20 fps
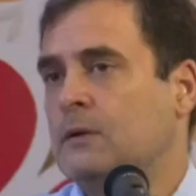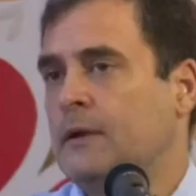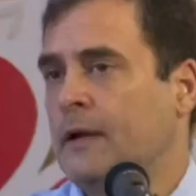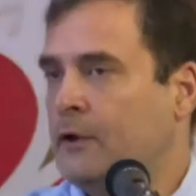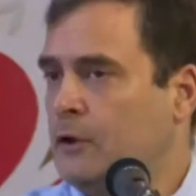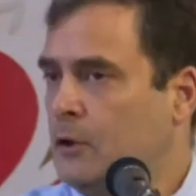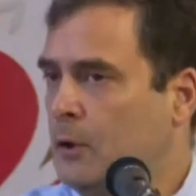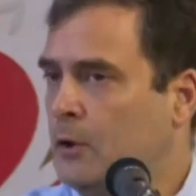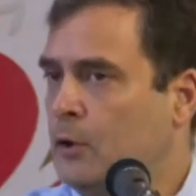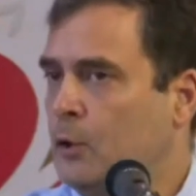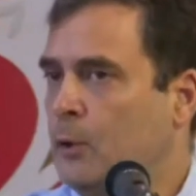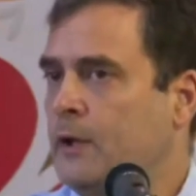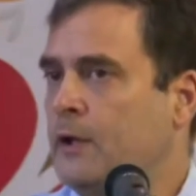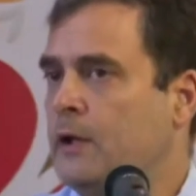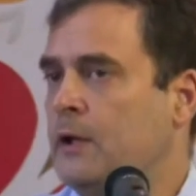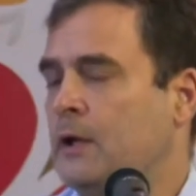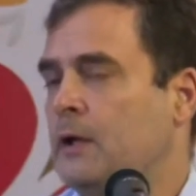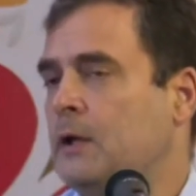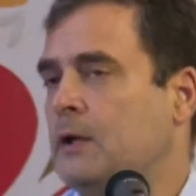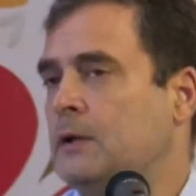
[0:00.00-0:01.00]
that you are doing
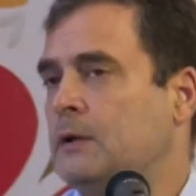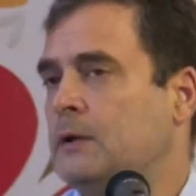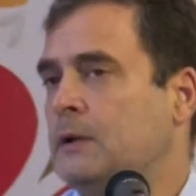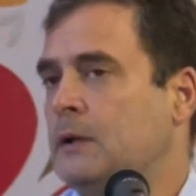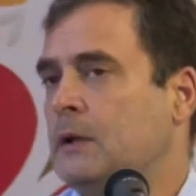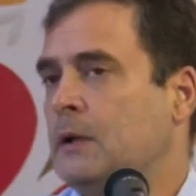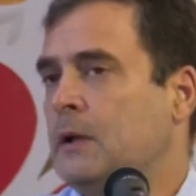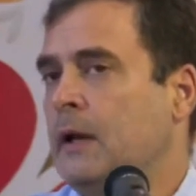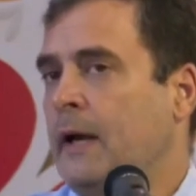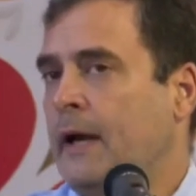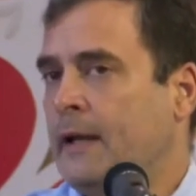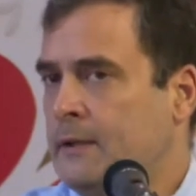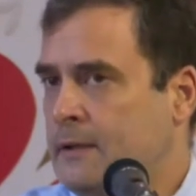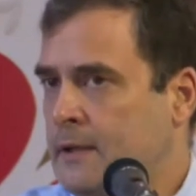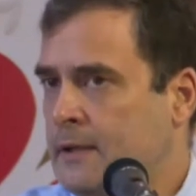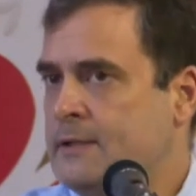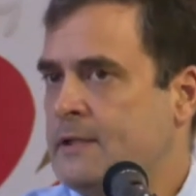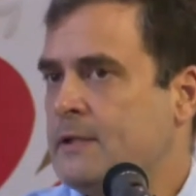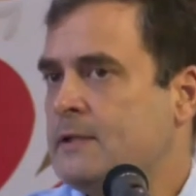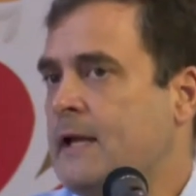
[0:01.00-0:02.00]
here, and
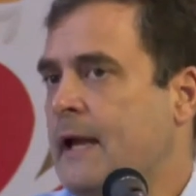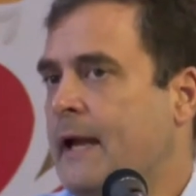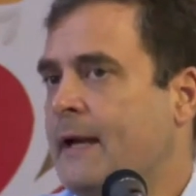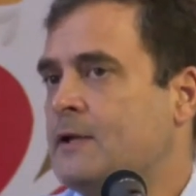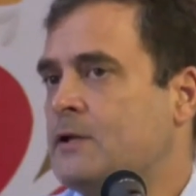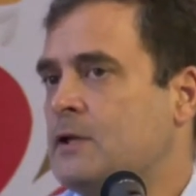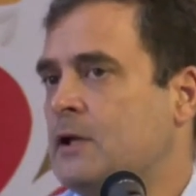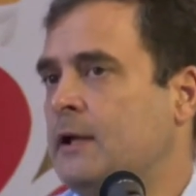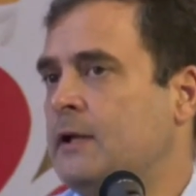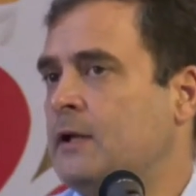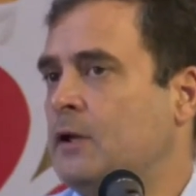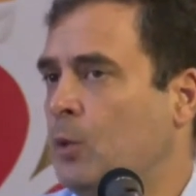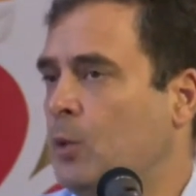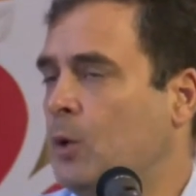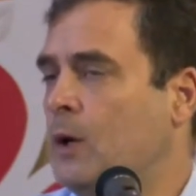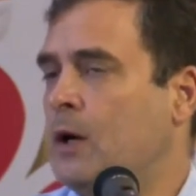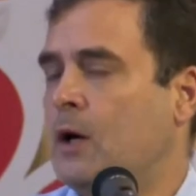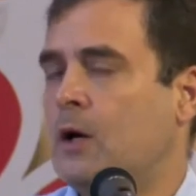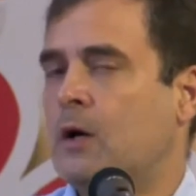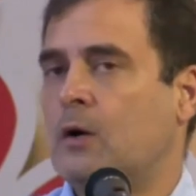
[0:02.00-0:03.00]
this is actually the
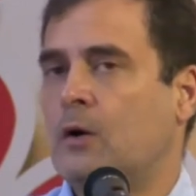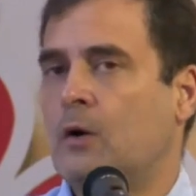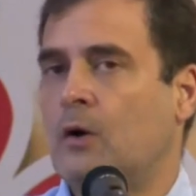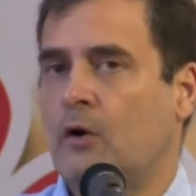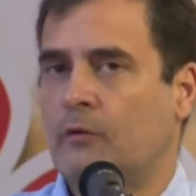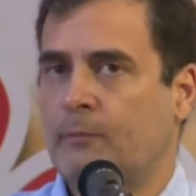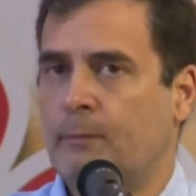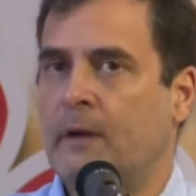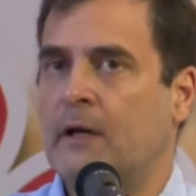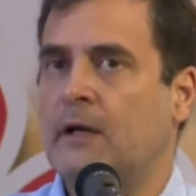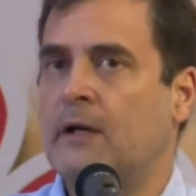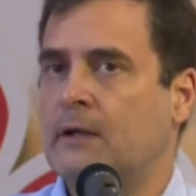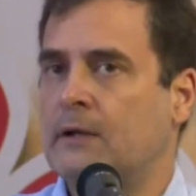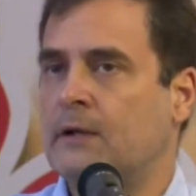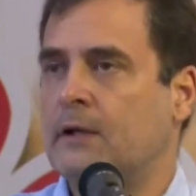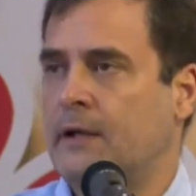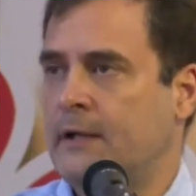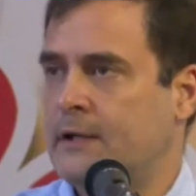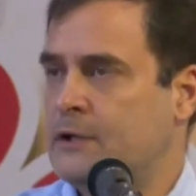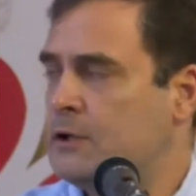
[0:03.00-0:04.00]
work of building
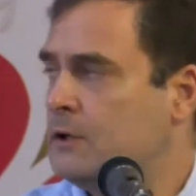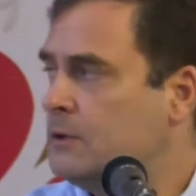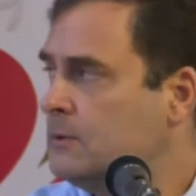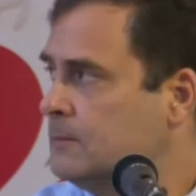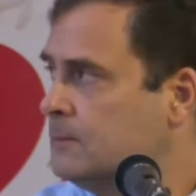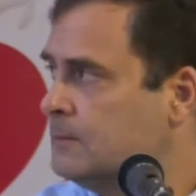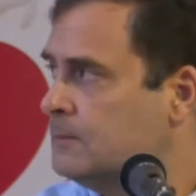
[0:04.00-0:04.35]
the nation.